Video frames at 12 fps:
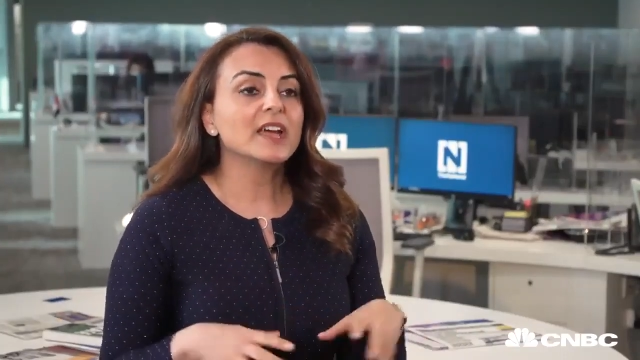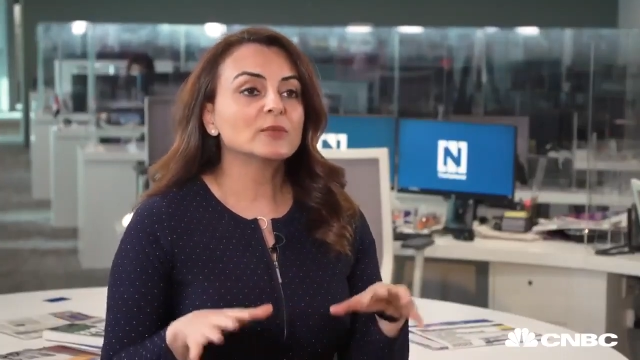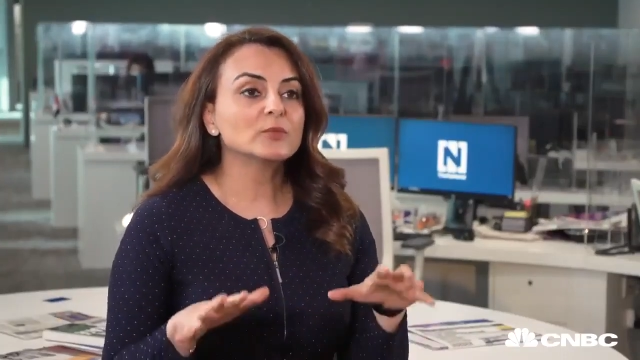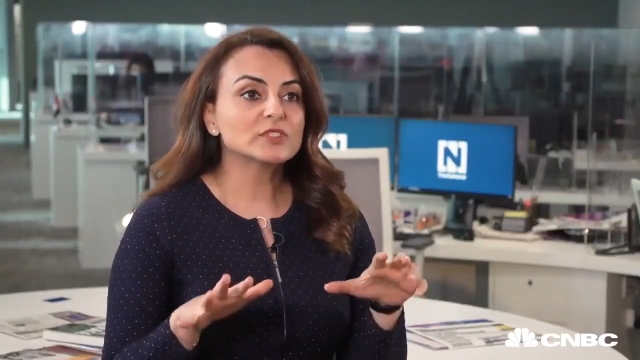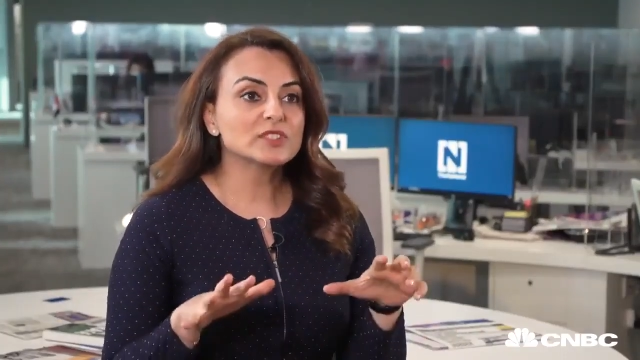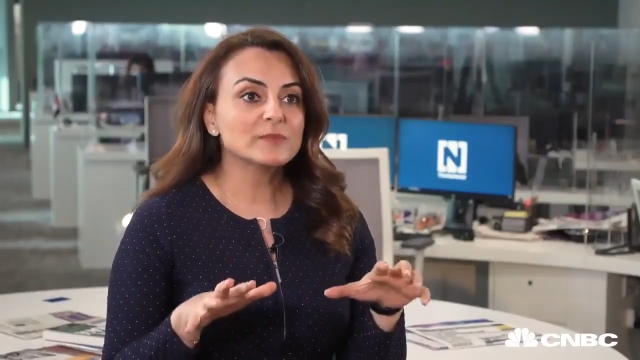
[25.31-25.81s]

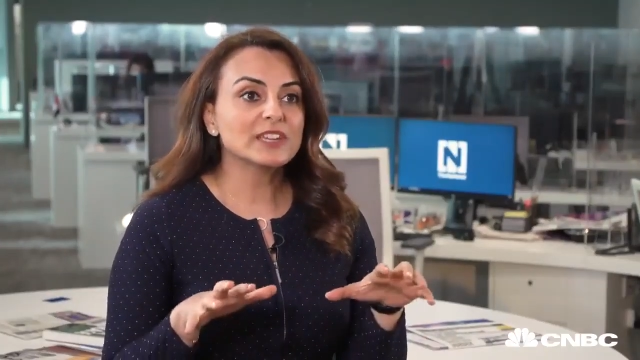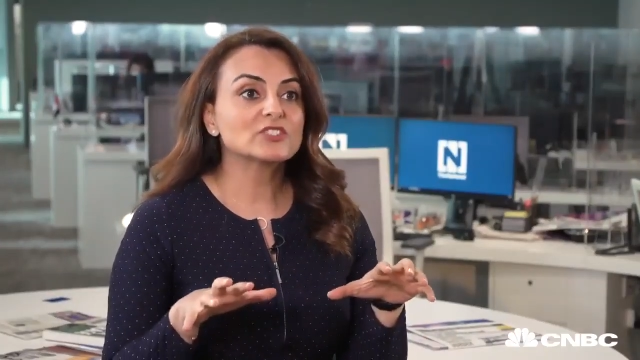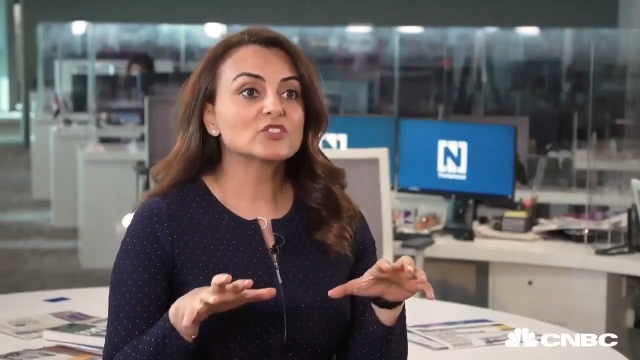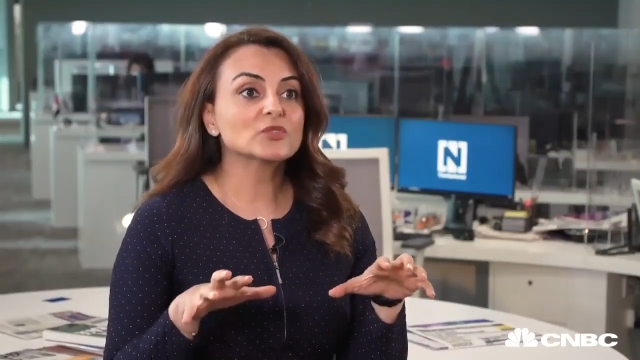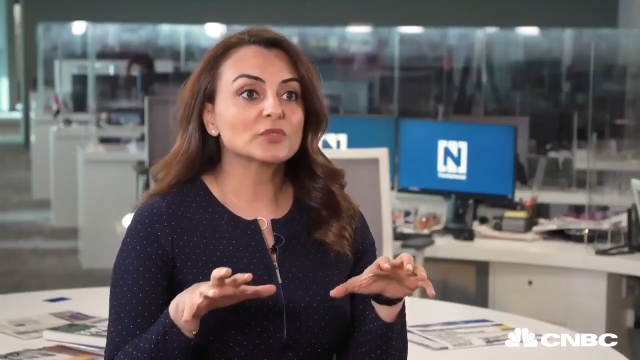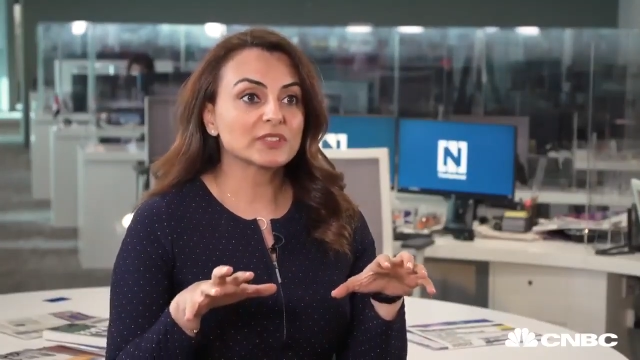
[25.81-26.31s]
and want to
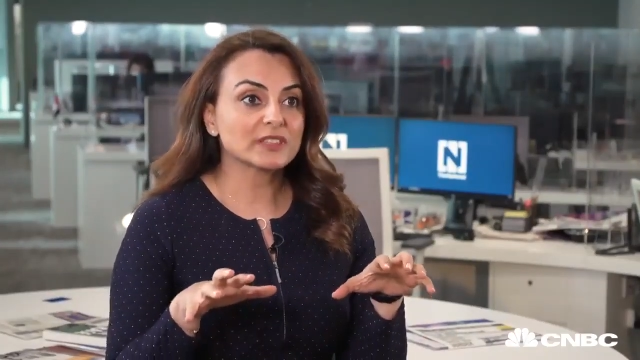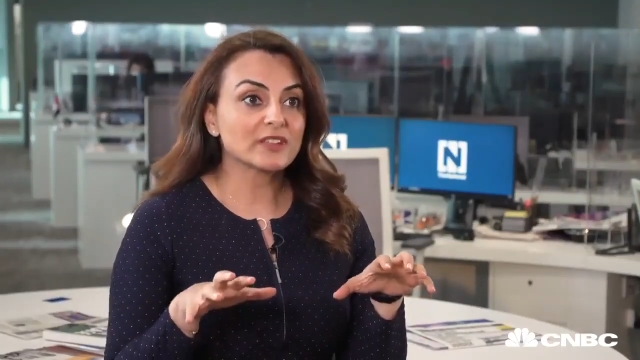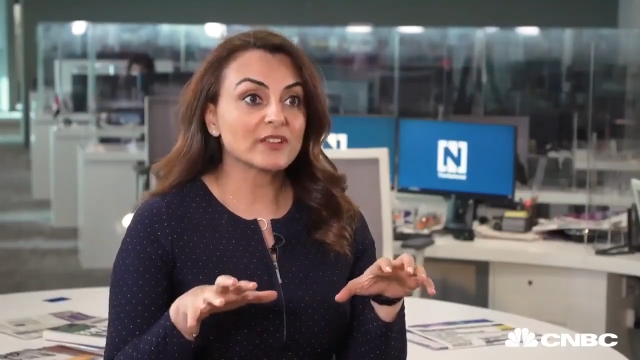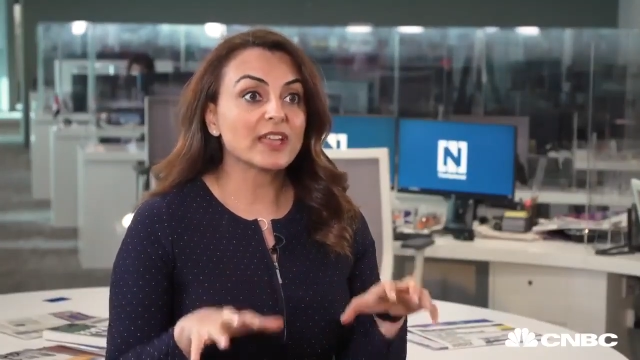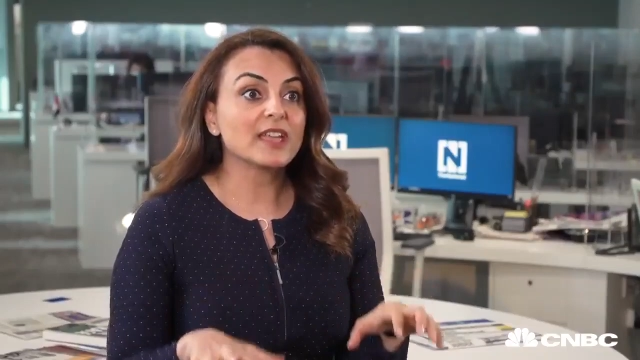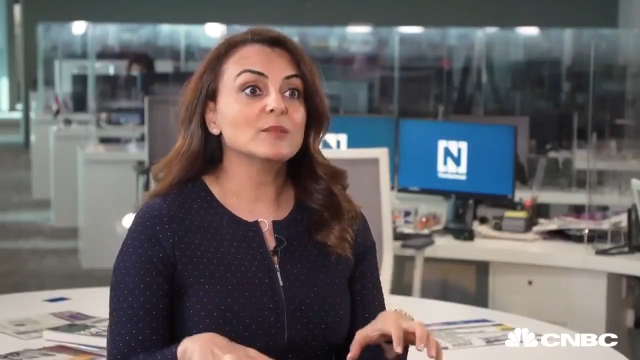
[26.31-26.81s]
make sure that
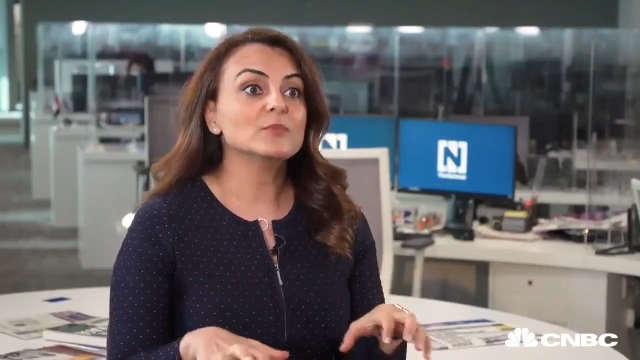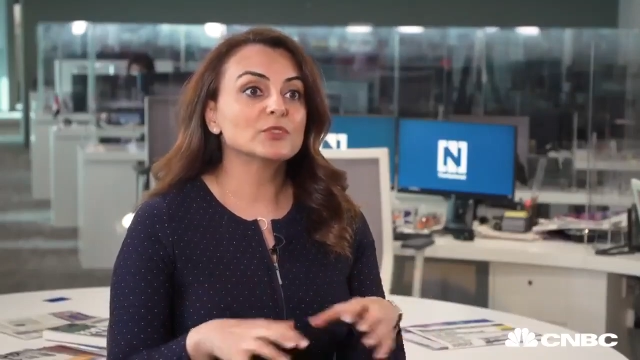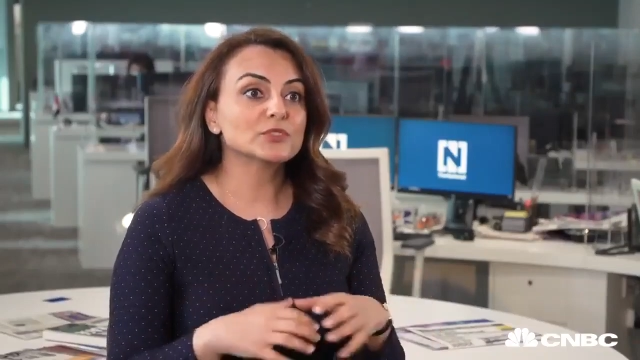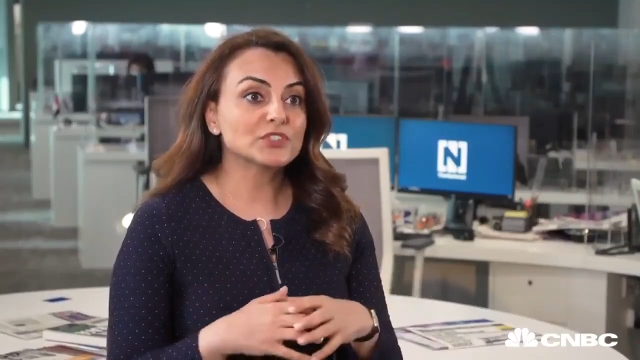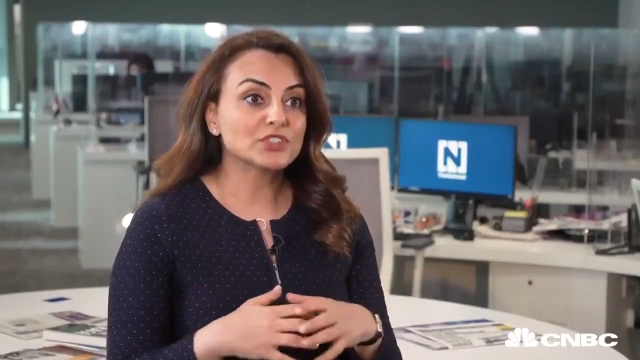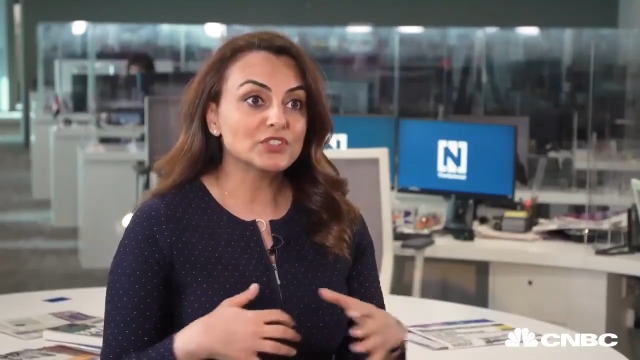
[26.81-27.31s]
they're
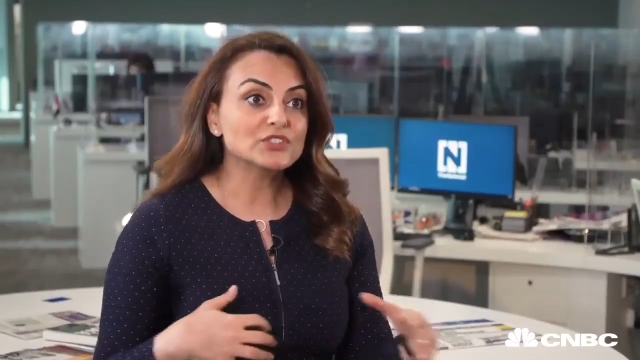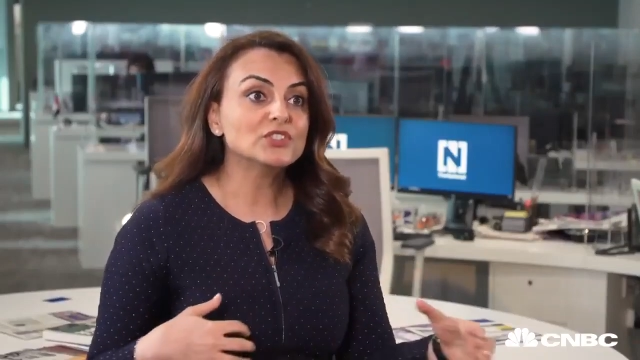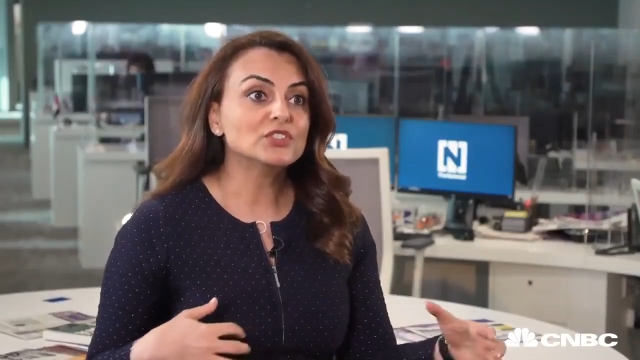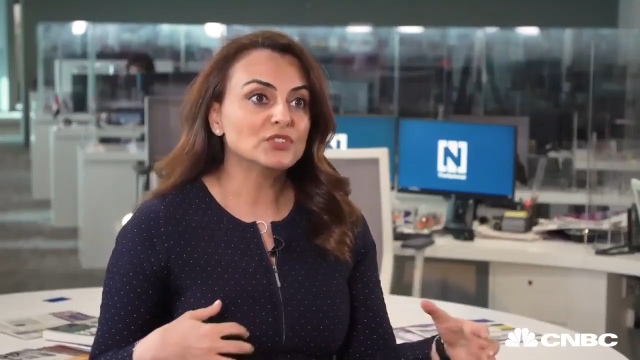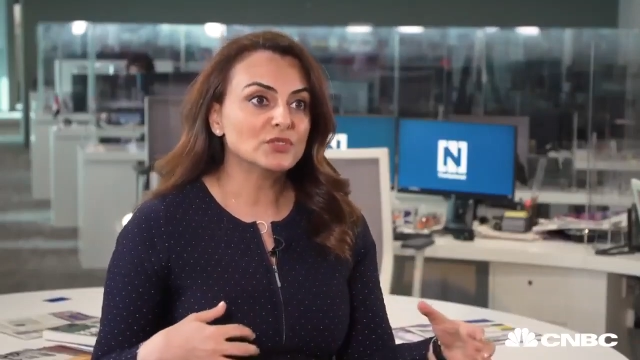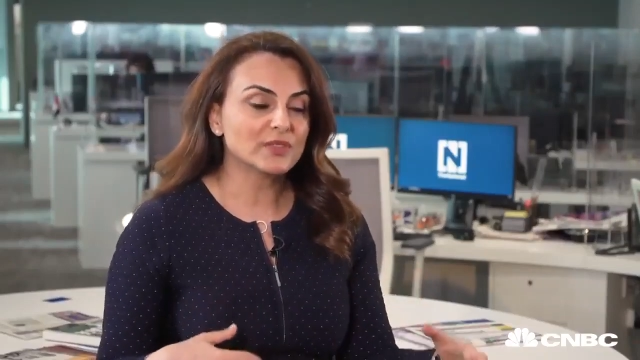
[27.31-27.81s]
able to
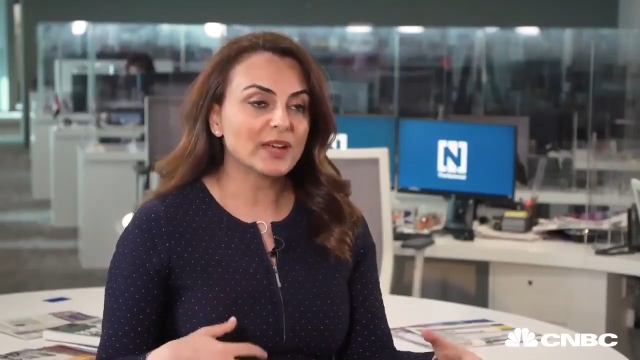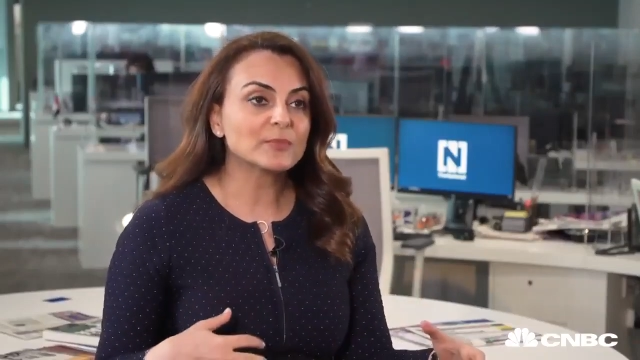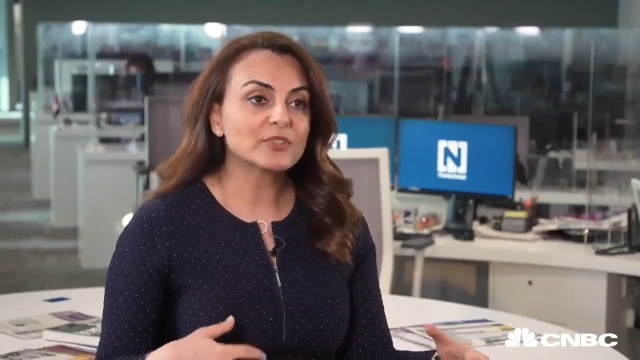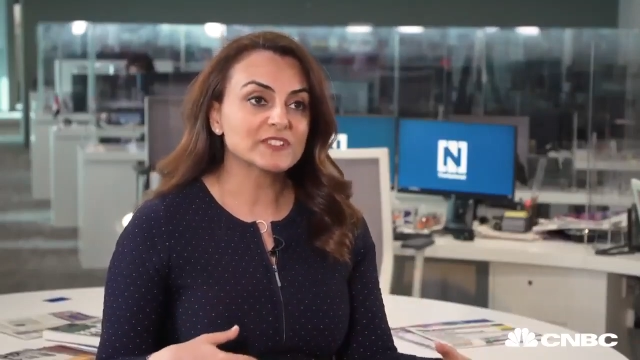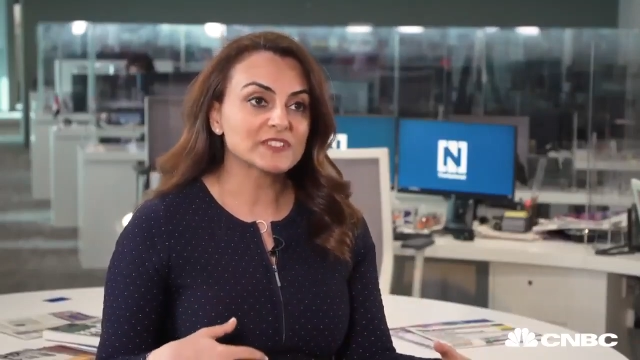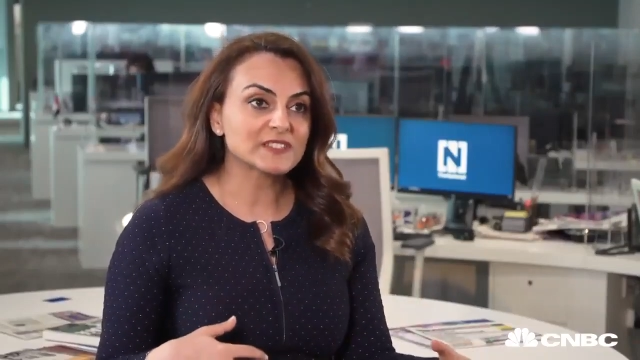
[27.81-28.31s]
continue
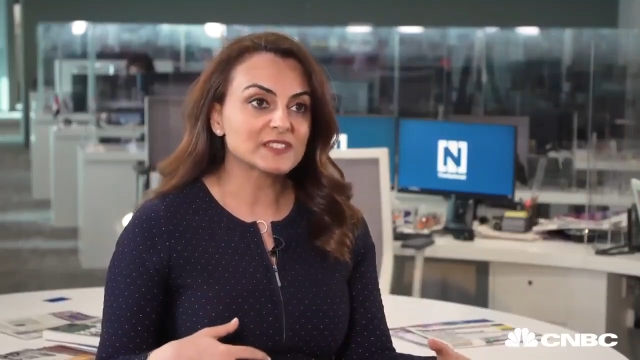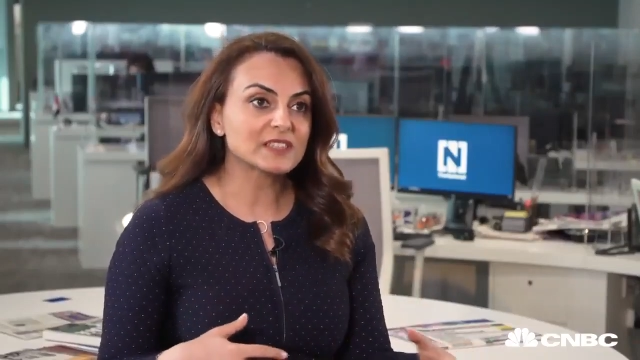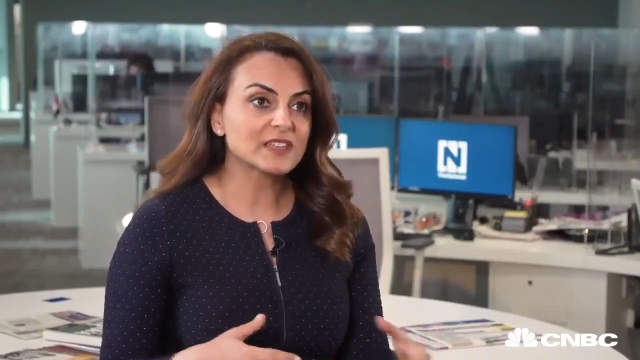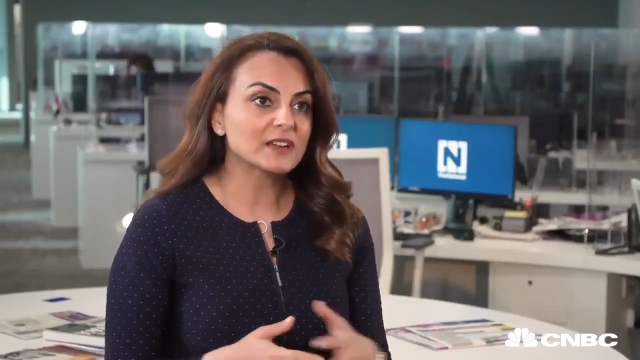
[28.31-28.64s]
that presence